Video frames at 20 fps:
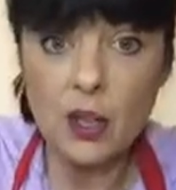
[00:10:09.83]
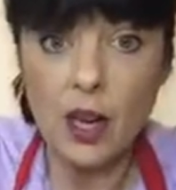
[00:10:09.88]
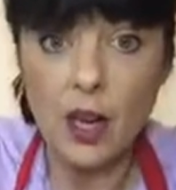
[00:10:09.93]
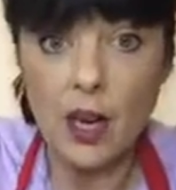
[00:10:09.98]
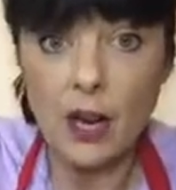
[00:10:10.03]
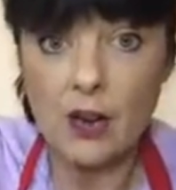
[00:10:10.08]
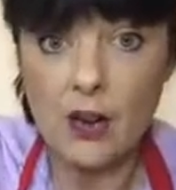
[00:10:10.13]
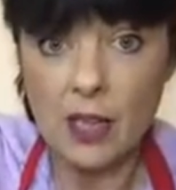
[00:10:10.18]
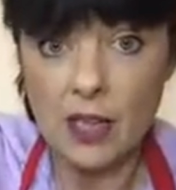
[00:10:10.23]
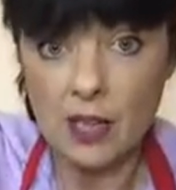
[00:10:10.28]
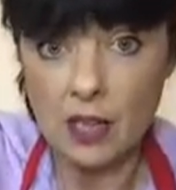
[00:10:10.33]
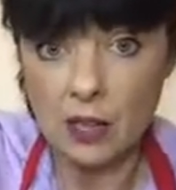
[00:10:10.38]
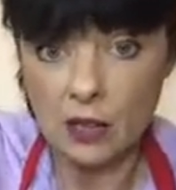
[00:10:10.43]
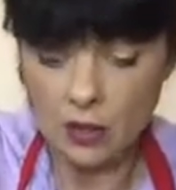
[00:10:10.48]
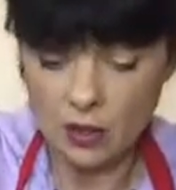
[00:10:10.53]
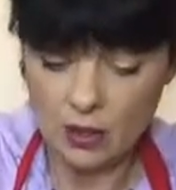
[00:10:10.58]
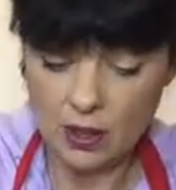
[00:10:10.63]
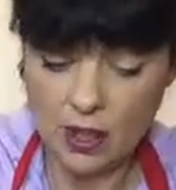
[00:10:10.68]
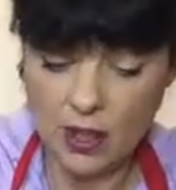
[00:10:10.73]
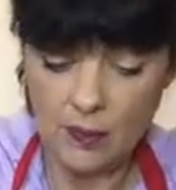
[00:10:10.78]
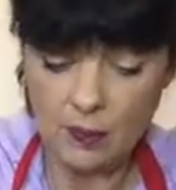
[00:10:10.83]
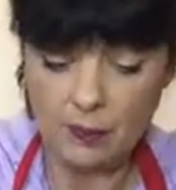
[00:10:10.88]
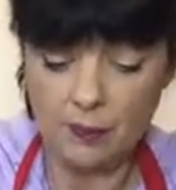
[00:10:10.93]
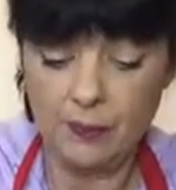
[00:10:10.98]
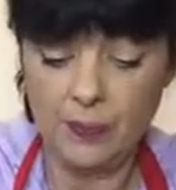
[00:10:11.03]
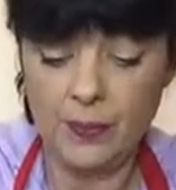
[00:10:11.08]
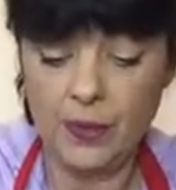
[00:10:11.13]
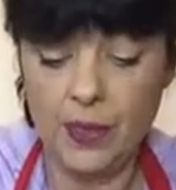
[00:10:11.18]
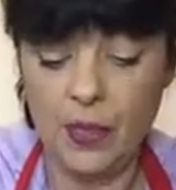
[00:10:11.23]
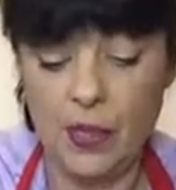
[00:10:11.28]
your hair into your slime.
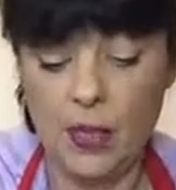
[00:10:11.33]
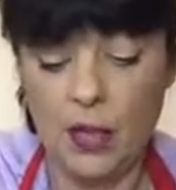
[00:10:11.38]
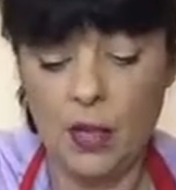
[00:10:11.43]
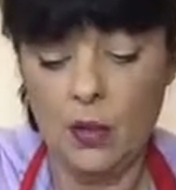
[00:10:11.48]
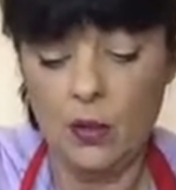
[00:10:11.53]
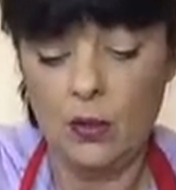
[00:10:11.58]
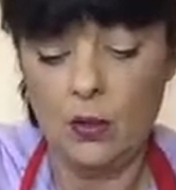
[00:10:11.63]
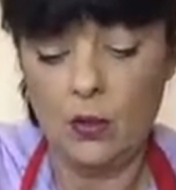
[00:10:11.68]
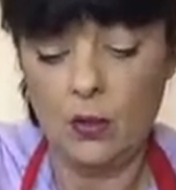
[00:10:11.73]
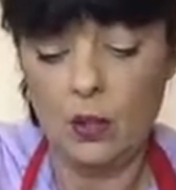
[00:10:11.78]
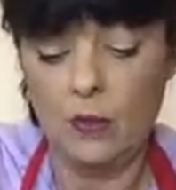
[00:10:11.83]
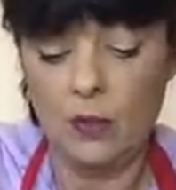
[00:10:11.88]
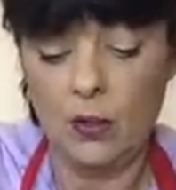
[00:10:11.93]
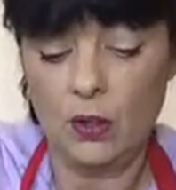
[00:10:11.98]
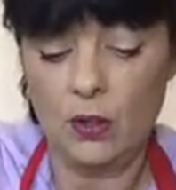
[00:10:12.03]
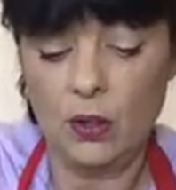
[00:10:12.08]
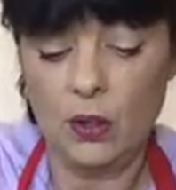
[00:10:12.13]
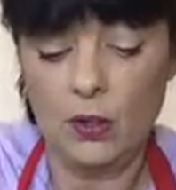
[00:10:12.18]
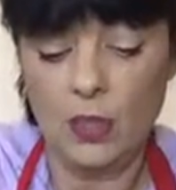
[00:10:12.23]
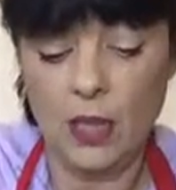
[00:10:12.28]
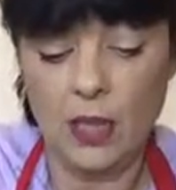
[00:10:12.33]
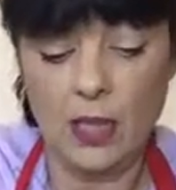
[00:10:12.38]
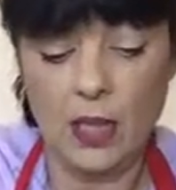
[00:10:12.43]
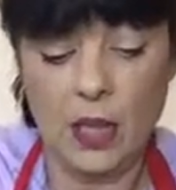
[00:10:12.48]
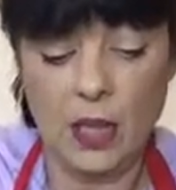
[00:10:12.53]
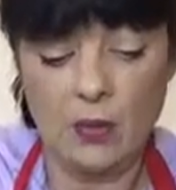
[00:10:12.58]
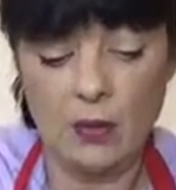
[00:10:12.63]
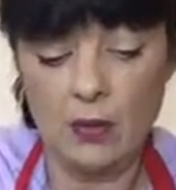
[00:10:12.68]
So I've just done that now.